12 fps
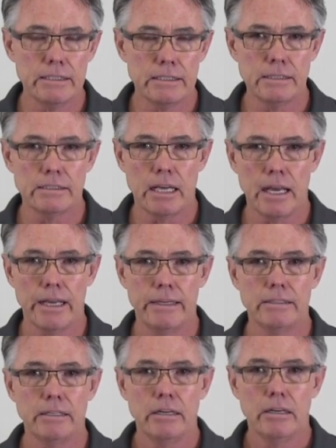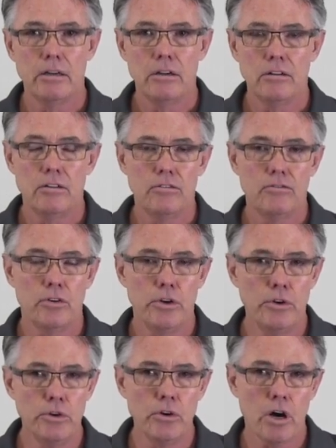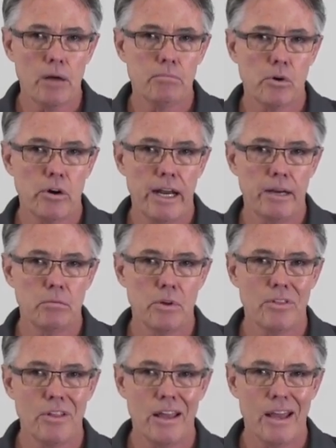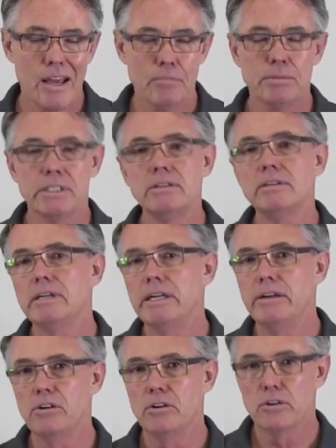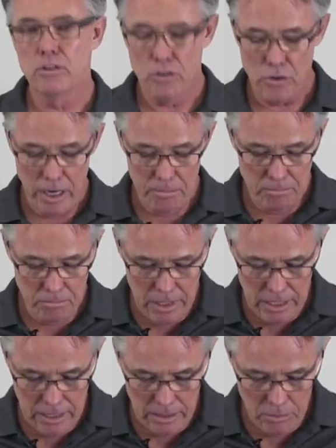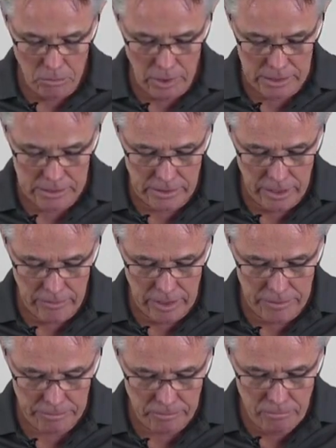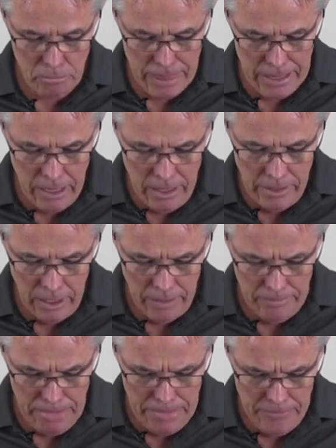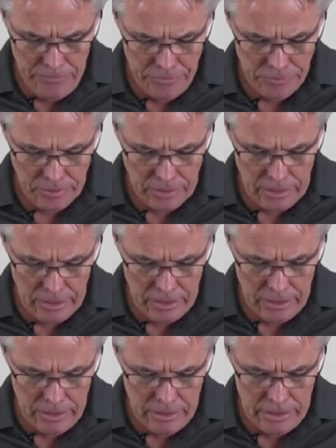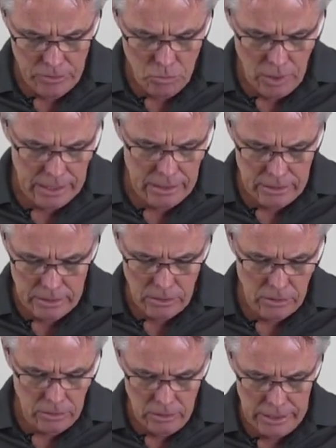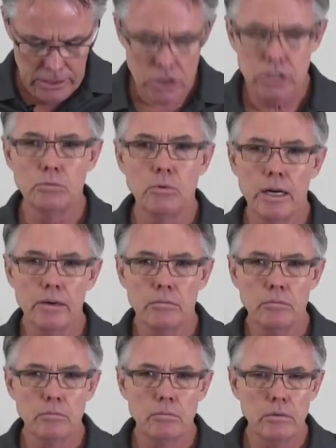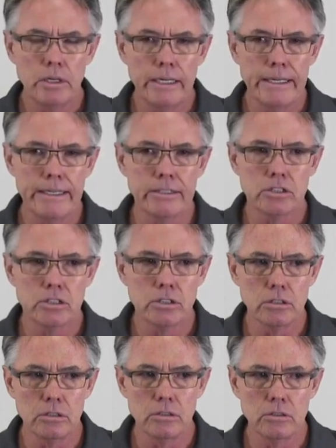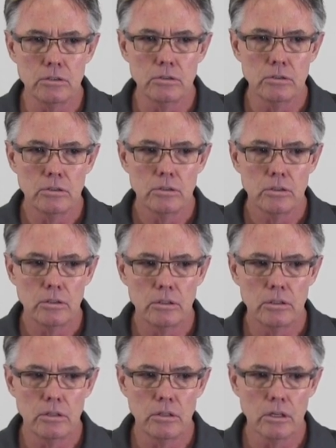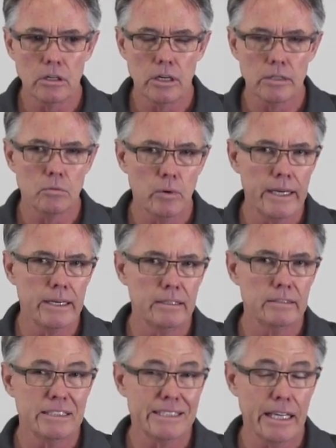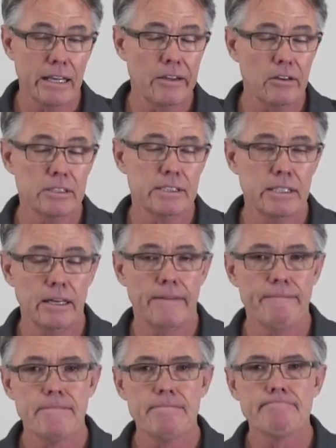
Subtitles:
is designed for you to operate with absolutely no creep whatsoever. Now, there's one little issue one needs to look at when setting your SEAR,